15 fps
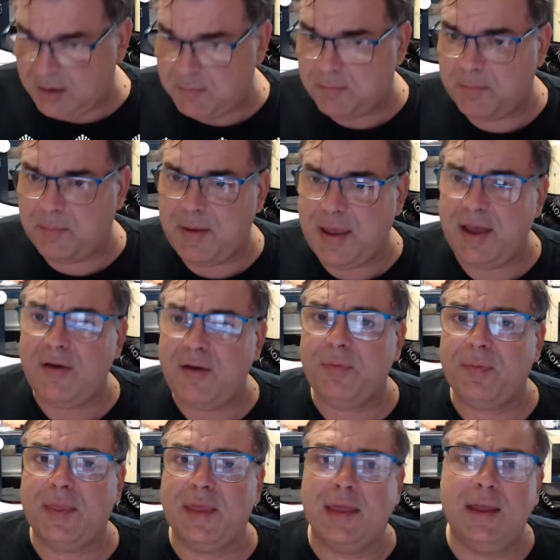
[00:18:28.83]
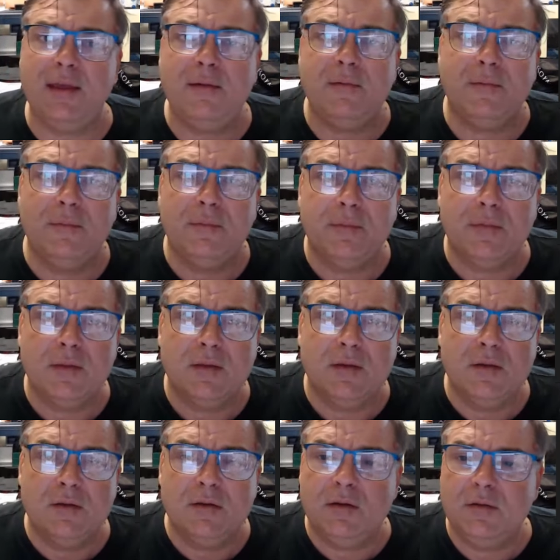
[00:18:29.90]
about there.
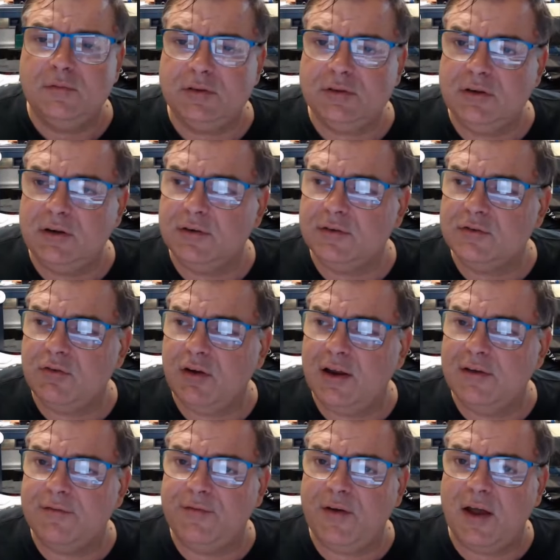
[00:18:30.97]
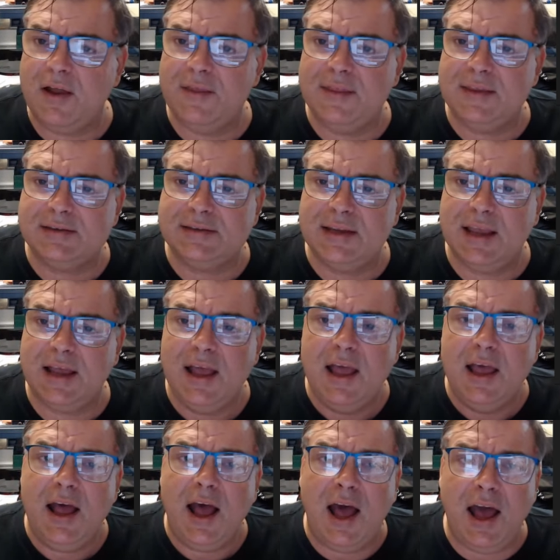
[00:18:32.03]
I'm just going to try and find this here.
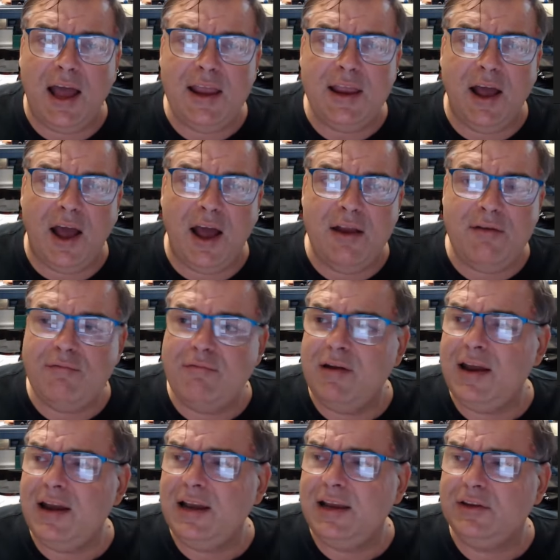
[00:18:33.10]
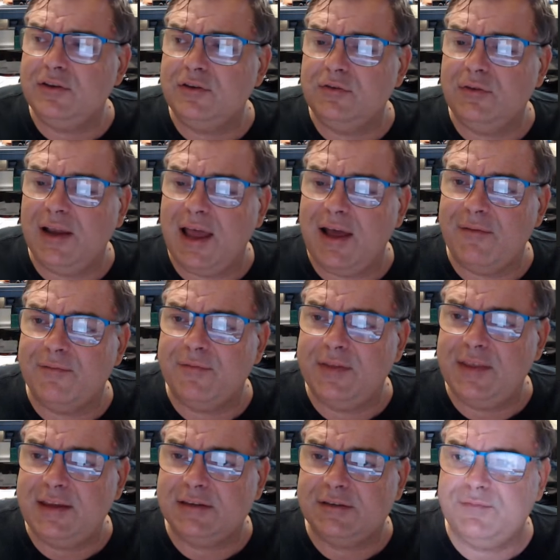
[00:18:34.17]
I really do
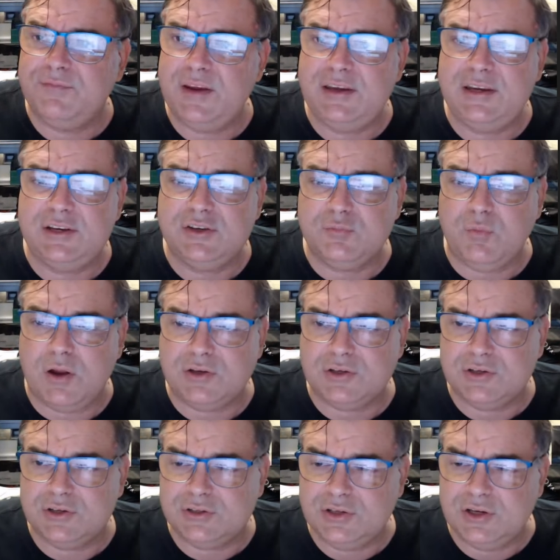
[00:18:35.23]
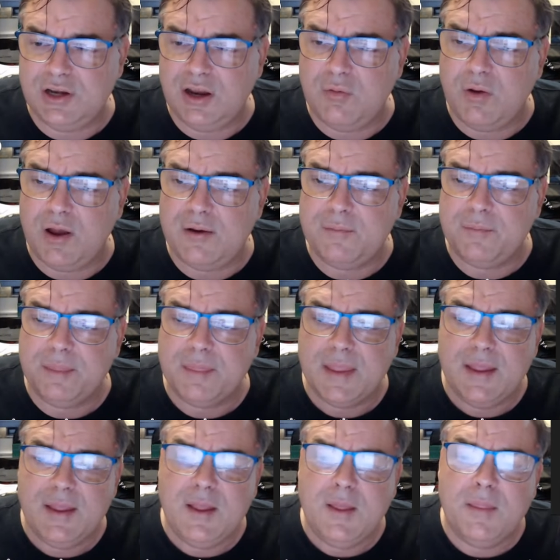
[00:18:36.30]
love these vintage watches. You know what?
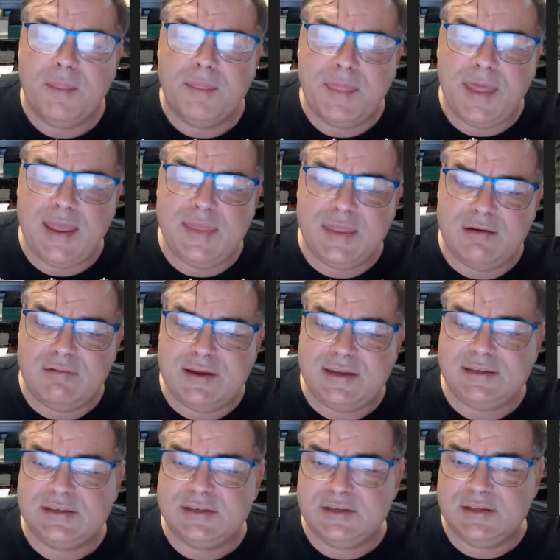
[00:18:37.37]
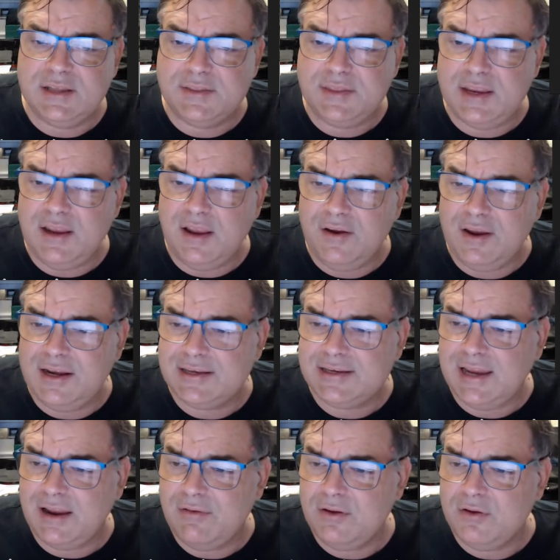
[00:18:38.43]
There is, the thing I've got to
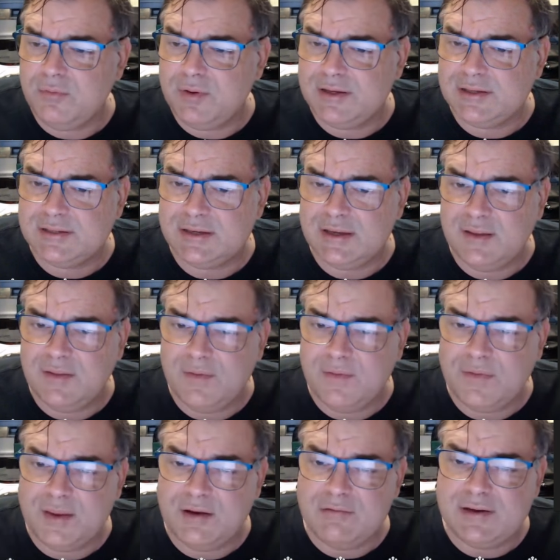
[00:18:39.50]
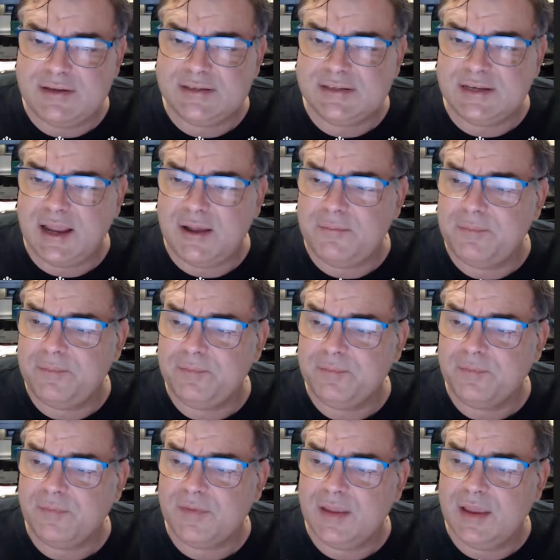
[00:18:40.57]
tell you is there is some
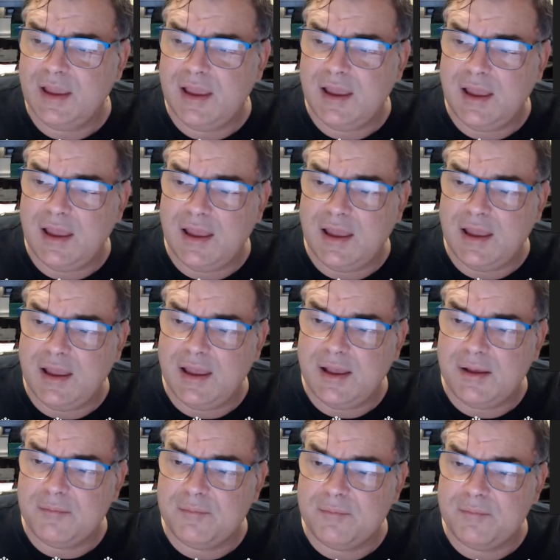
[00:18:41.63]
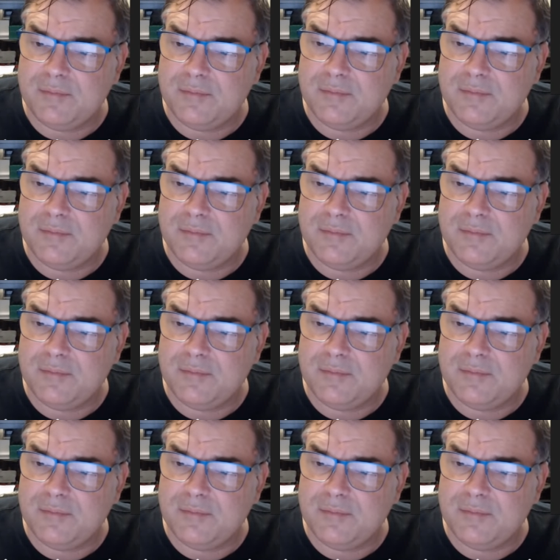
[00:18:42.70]
charm